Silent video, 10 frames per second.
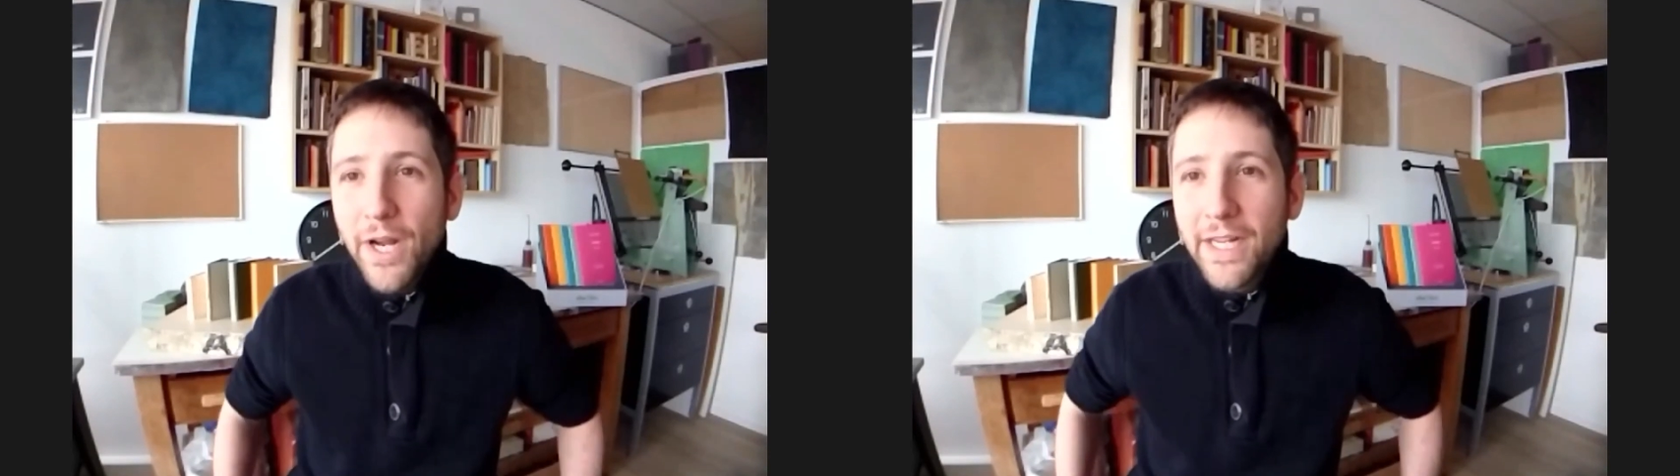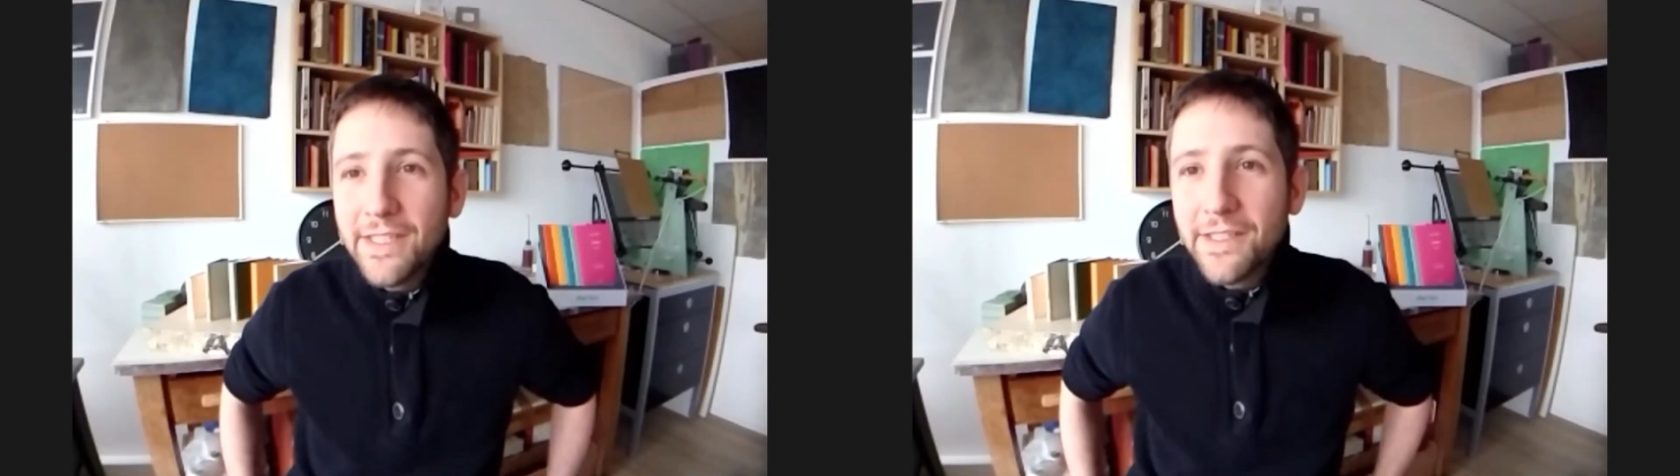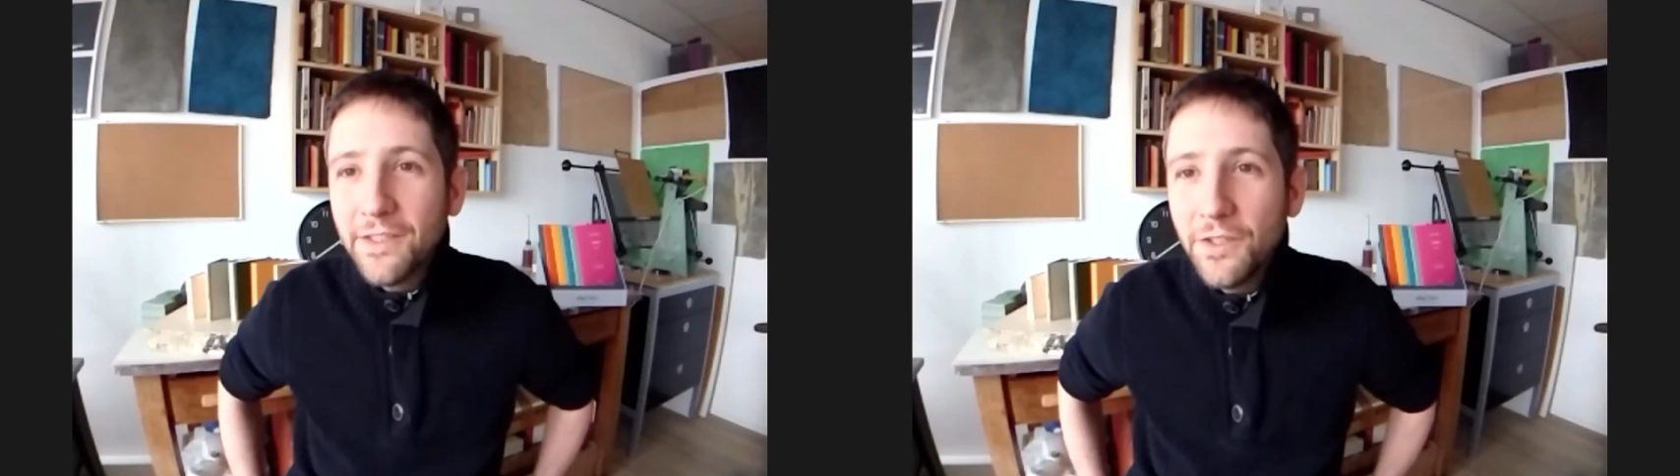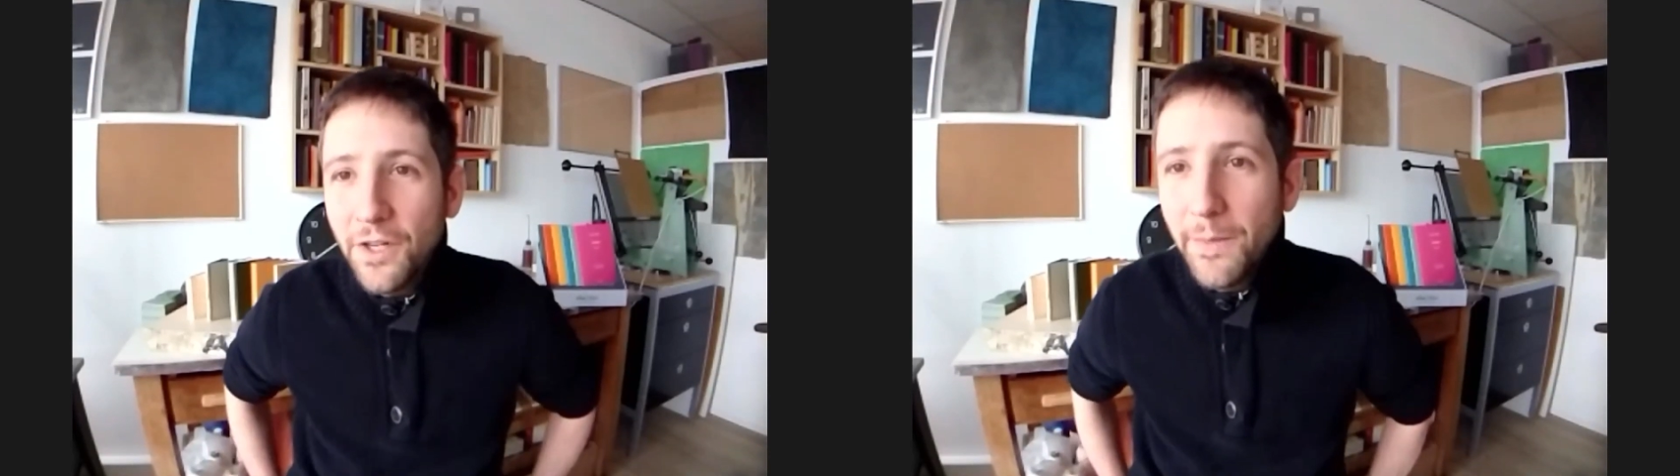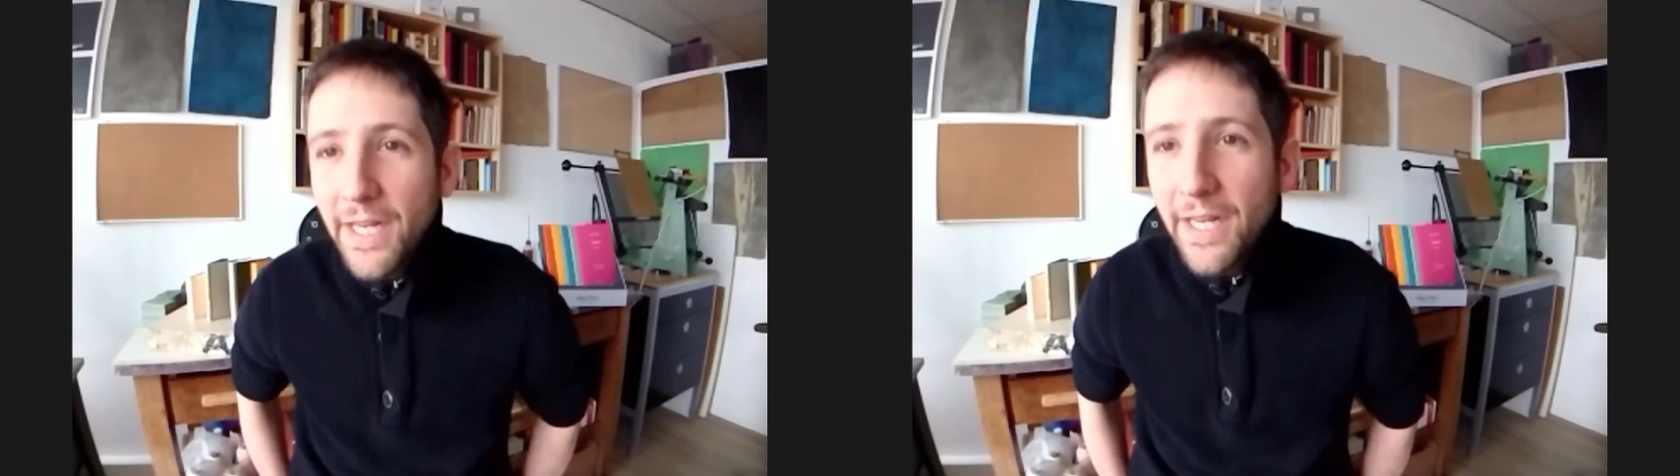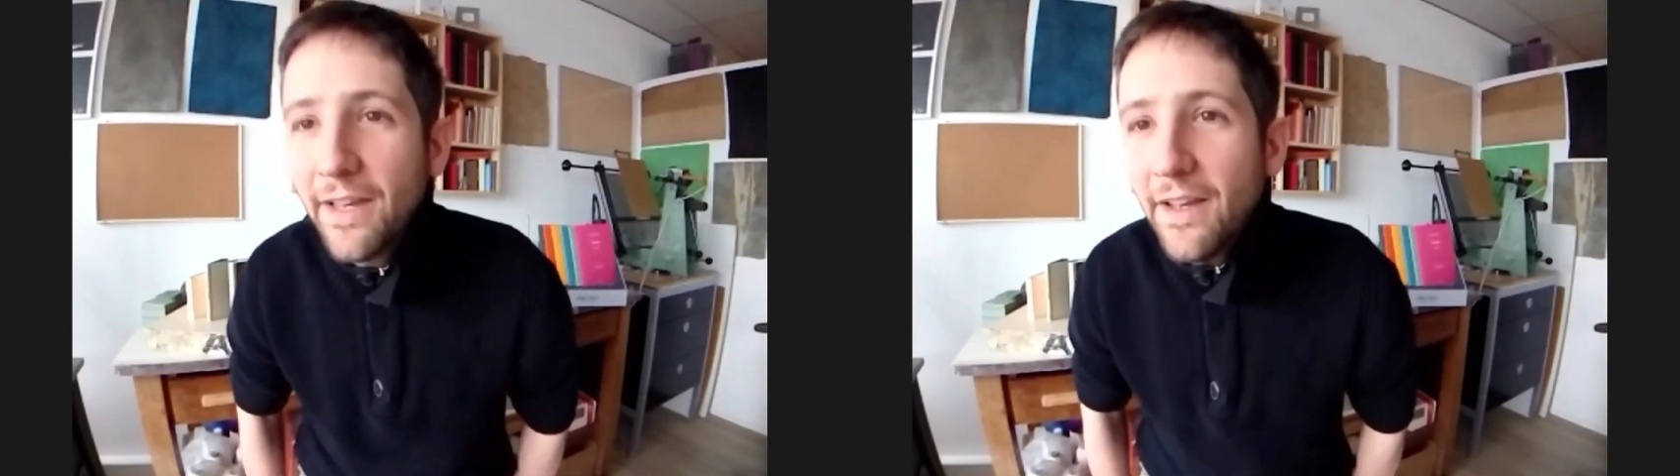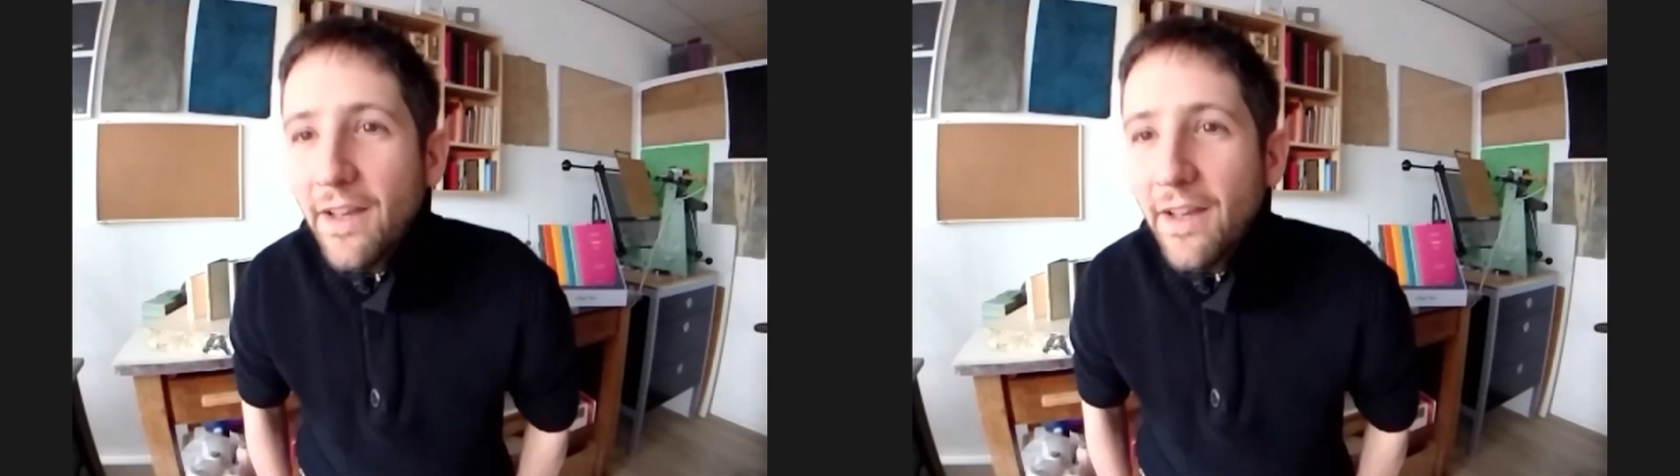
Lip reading: practice. You know what I mean?